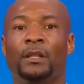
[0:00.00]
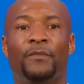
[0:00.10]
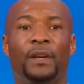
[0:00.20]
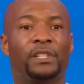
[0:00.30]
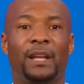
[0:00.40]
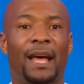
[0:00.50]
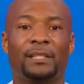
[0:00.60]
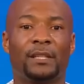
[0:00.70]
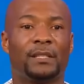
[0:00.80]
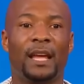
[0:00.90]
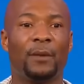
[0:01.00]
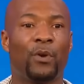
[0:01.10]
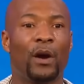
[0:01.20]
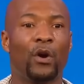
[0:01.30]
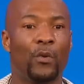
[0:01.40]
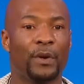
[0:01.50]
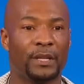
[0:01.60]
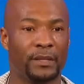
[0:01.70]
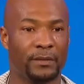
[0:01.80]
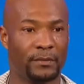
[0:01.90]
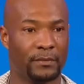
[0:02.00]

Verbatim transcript: The vision has to take priority.